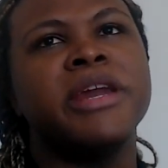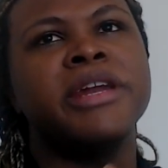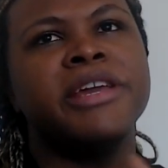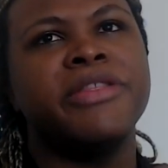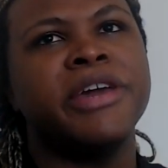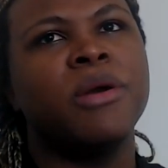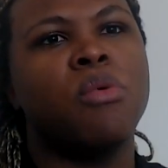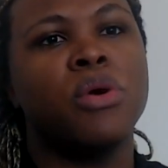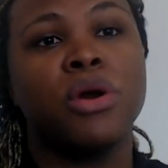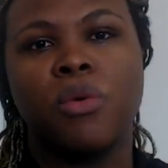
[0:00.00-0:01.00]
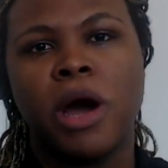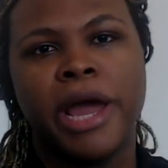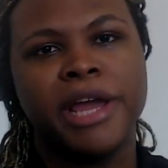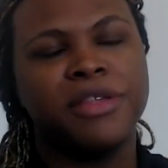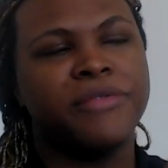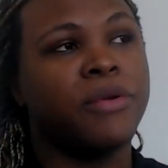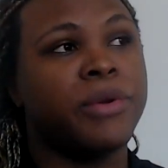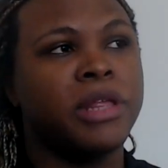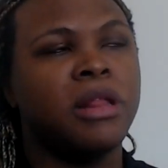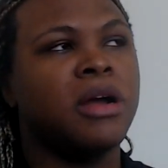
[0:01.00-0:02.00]
done anything work-wise
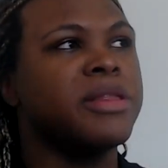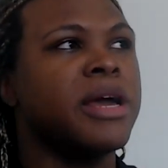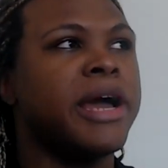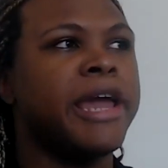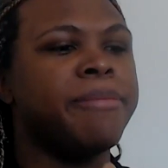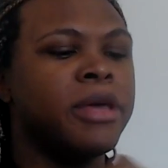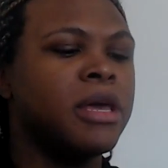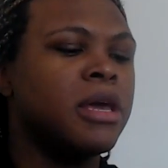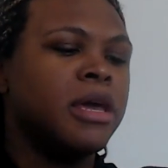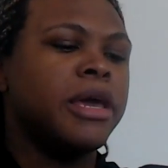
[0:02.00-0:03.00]
for a really long time.